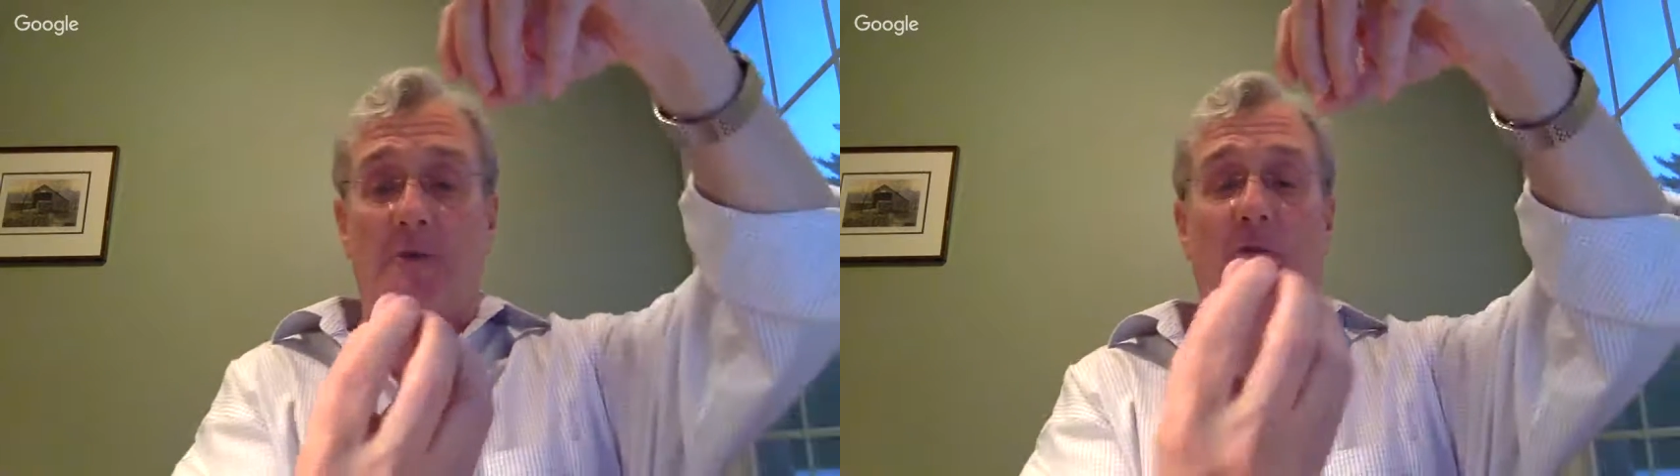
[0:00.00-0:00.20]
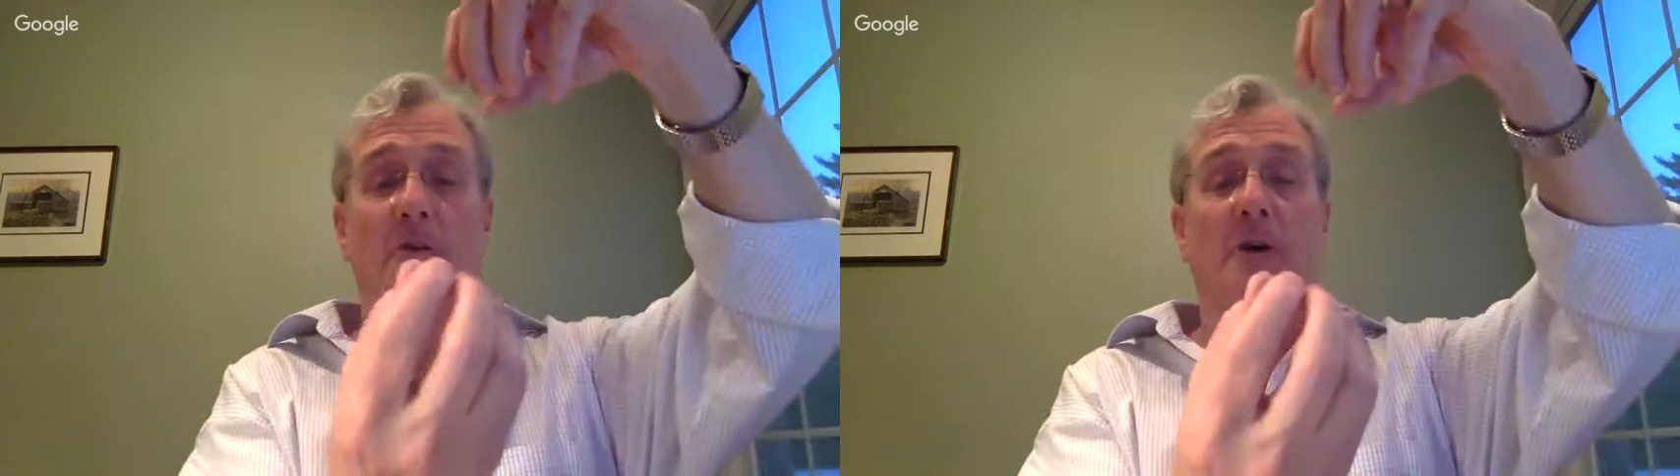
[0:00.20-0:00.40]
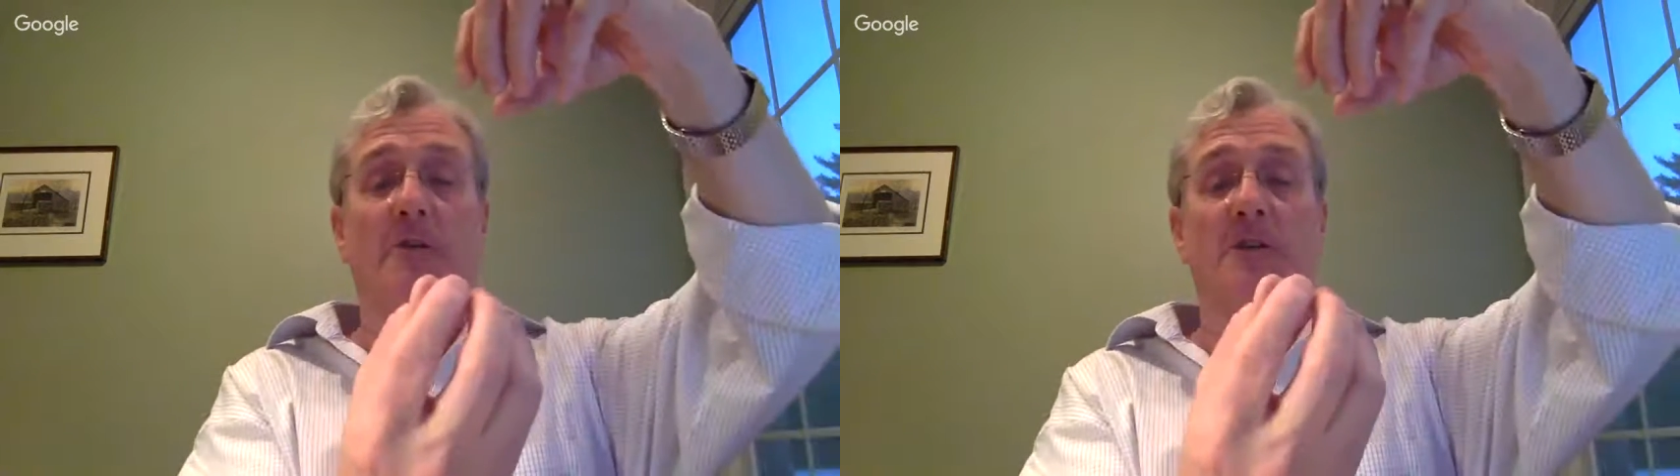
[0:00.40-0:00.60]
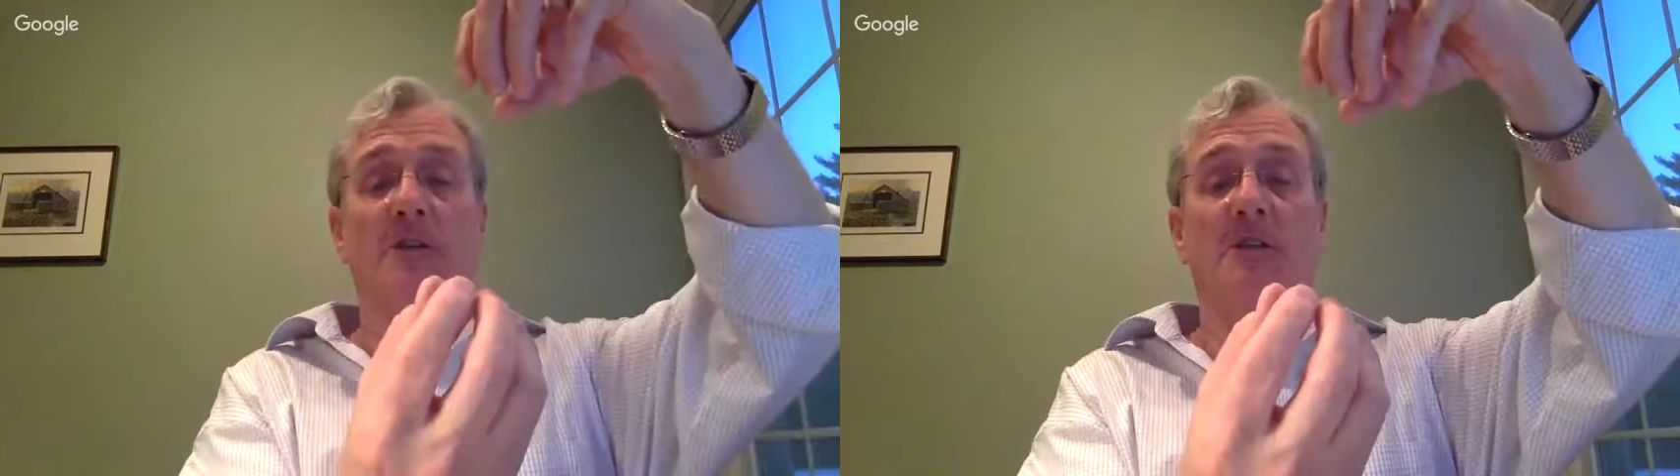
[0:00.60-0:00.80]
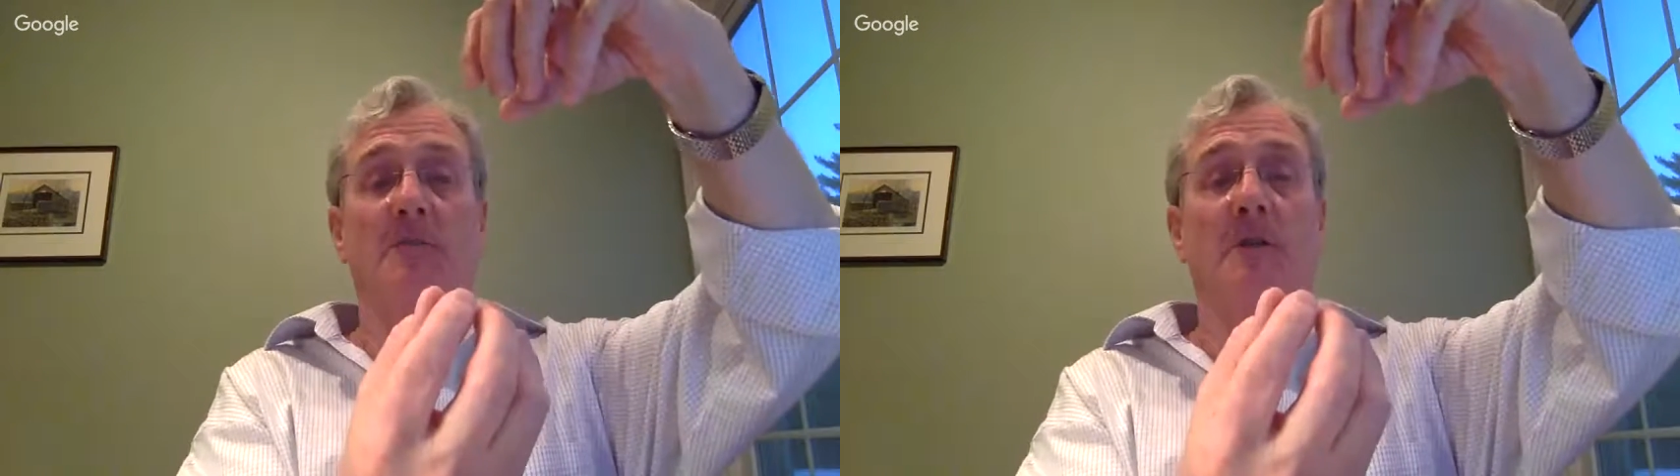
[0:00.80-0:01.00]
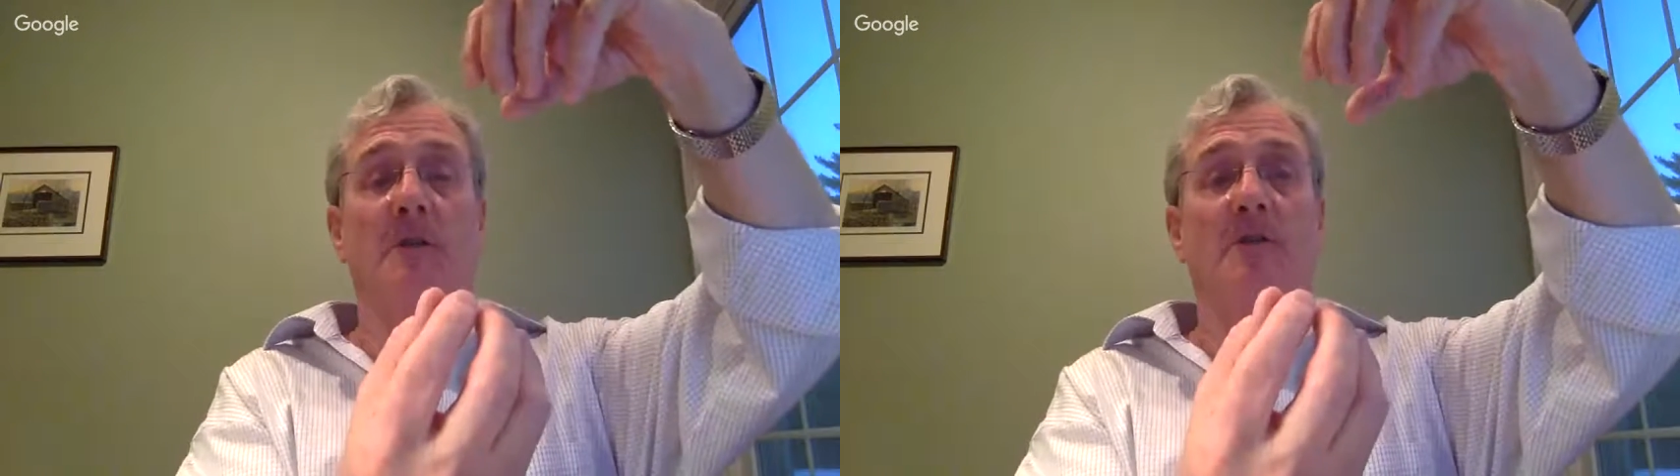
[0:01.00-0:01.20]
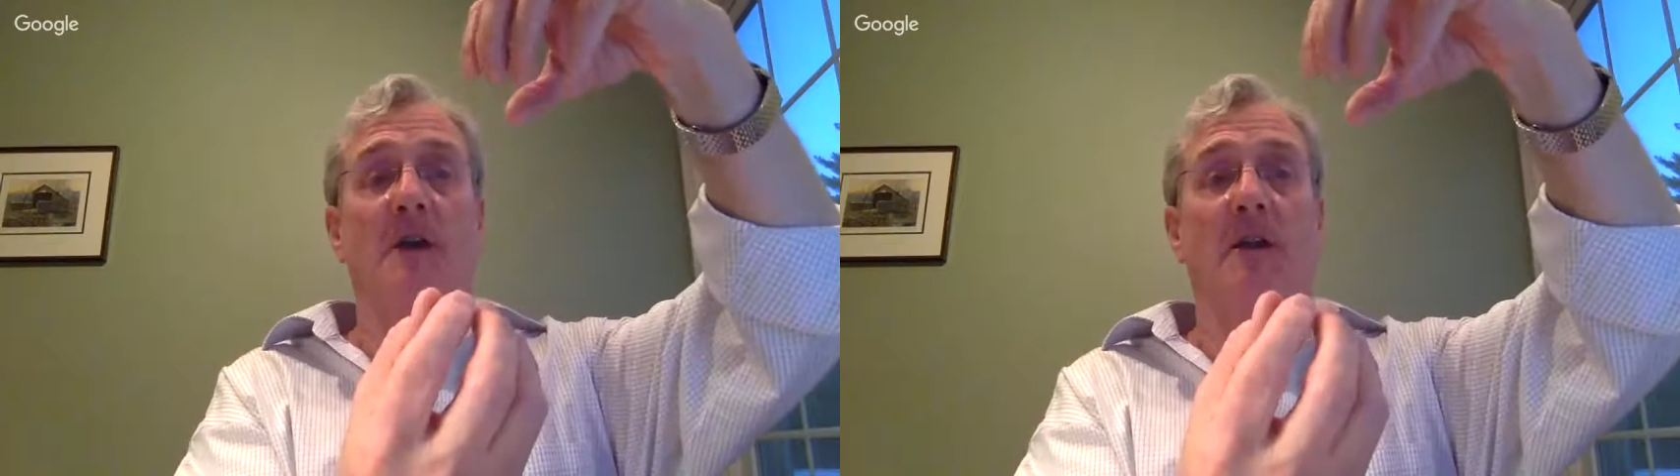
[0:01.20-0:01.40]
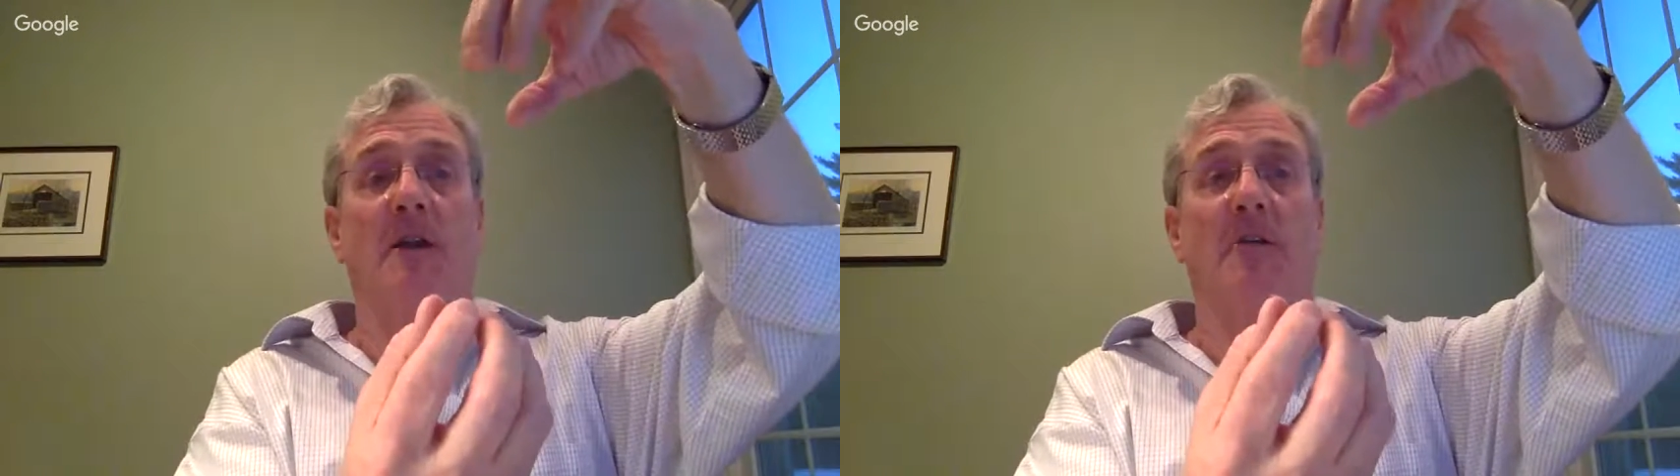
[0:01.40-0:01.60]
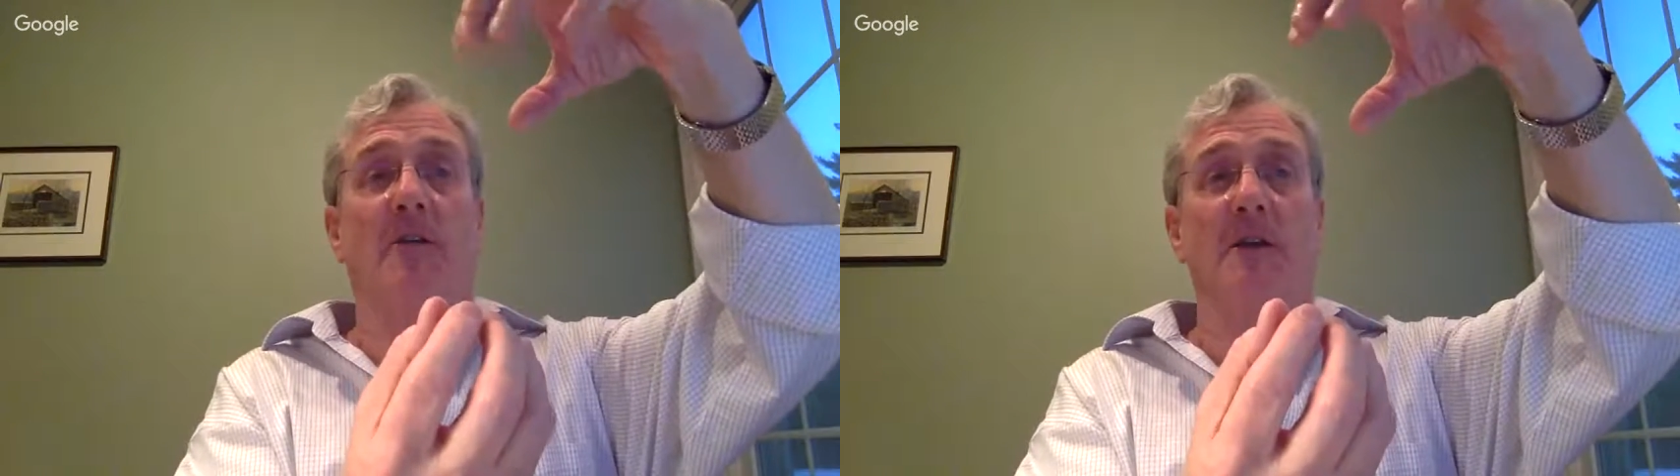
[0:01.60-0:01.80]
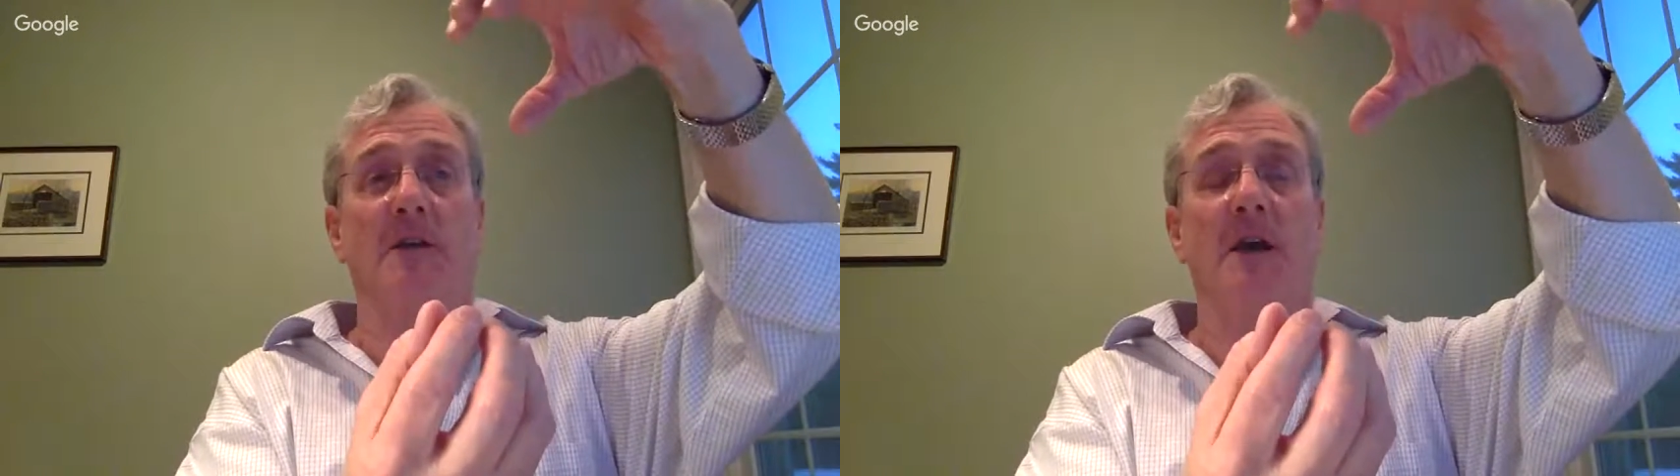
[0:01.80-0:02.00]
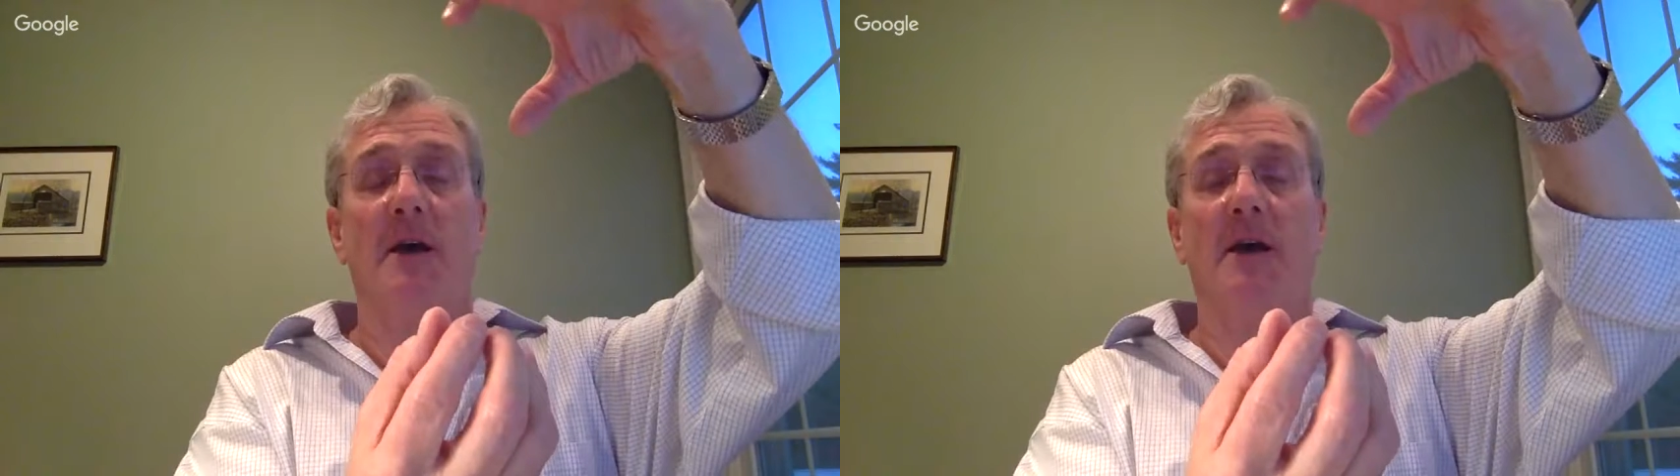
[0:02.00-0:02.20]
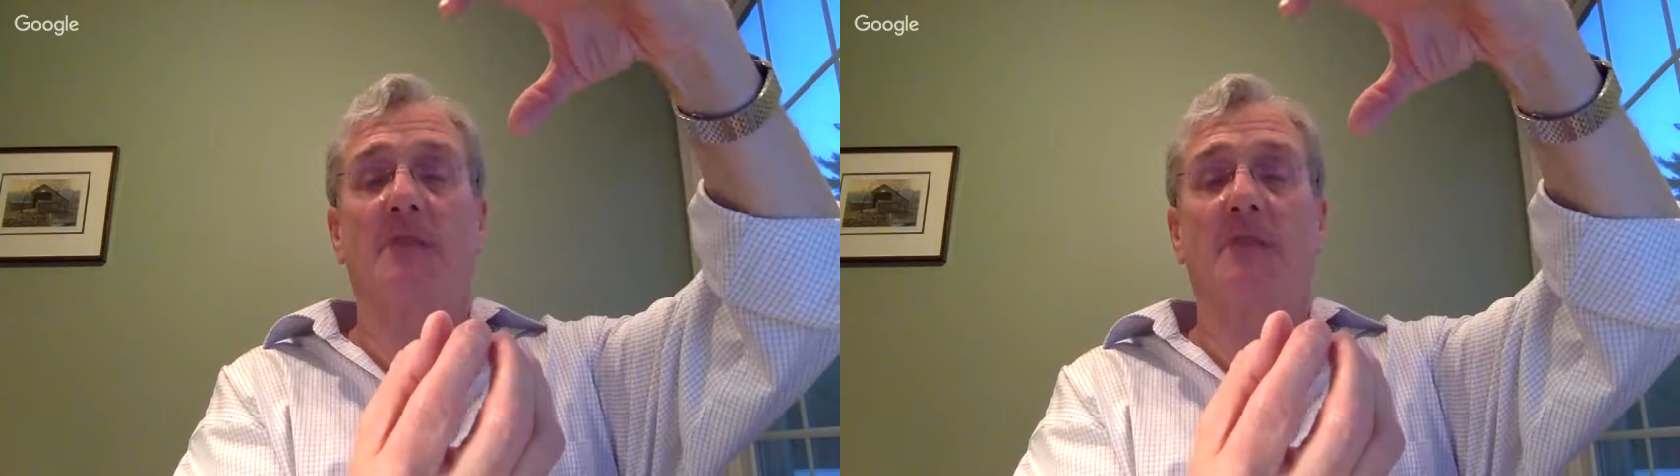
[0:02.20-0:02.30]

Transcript: So if you look at the system, it's kind of like this.